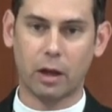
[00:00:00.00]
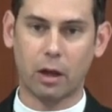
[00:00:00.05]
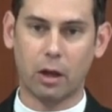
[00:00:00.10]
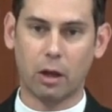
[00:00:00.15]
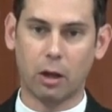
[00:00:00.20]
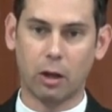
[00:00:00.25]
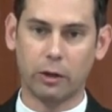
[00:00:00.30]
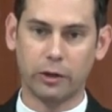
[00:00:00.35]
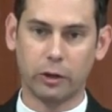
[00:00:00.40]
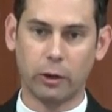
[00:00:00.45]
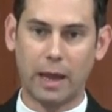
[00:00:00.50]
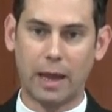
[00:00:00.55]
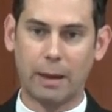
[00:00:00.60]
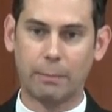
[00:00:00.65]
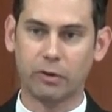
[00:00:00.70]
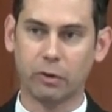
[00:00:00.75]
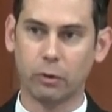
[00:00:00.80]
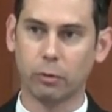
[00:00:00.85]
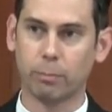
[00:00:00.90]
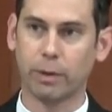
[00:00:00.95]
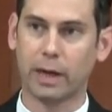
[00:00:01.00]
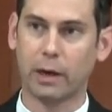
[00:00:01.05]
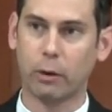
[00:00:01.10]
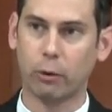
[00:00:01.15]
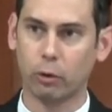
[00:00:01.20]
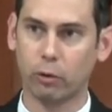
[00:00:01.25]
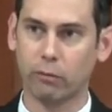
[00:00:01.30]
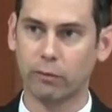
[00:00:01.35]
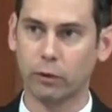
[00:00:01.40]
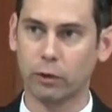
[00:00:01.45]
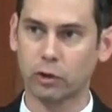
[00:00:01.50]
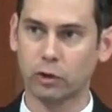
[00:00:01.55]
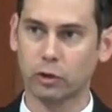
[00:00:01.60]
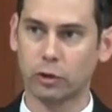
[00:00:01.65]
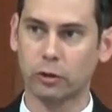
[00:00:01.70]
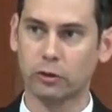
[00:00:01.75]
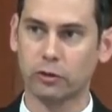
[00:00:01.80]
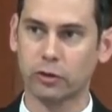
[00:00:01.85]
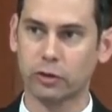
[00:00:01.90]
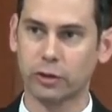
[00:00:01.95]
all you know absolute power over the
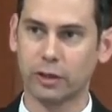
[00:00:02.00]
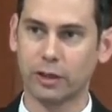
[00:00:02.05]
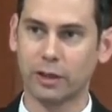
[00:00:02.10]
church